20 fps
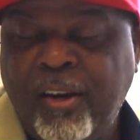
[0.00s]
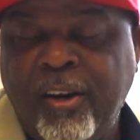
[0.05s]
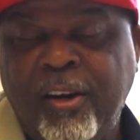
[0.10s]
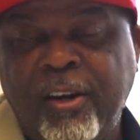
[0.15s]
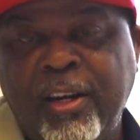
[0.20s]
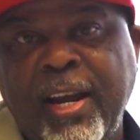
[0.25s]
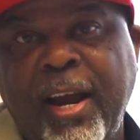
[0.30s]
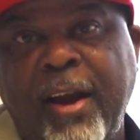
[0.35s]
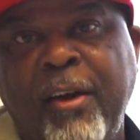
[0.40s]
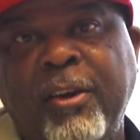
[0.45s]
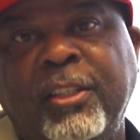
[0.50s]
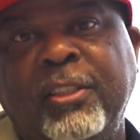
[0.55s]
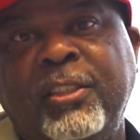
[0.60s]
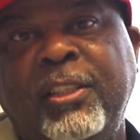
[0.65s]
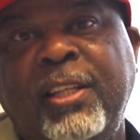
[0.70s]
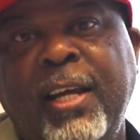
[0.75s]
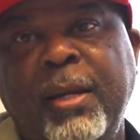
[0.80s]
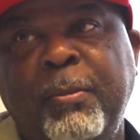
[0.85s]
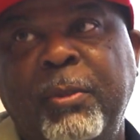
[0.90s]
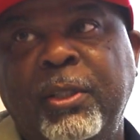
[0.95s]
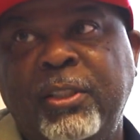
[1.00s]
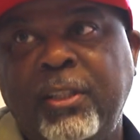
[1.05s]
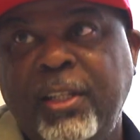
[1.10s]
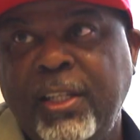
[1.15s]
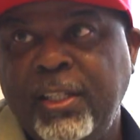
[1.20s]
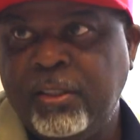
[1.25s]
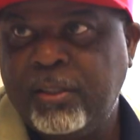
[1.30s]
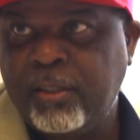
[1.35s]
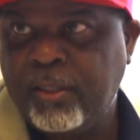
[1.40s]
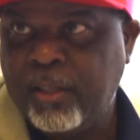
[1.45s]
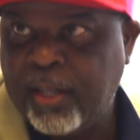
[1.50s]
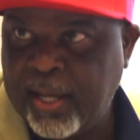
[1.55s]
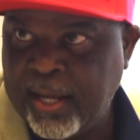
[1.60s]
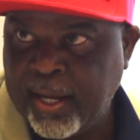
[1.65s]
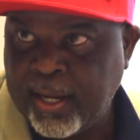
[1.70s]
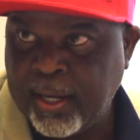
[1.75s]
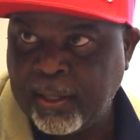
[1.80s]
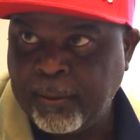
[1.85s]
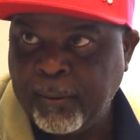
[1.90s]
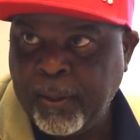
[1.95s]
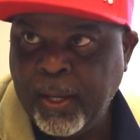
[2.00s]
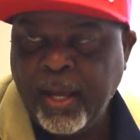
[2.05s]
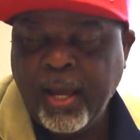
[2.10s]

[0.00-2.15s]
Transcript: Her character's name is Lisa Lane